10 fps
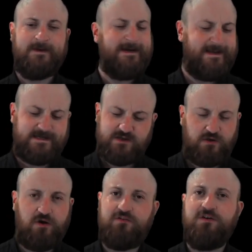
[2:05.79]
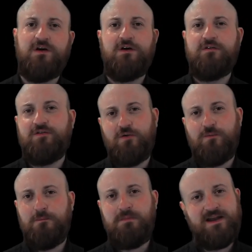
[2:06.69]
And this unlocks so
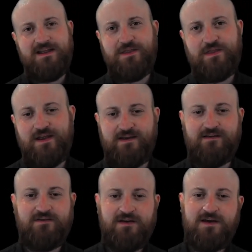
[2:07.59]
many things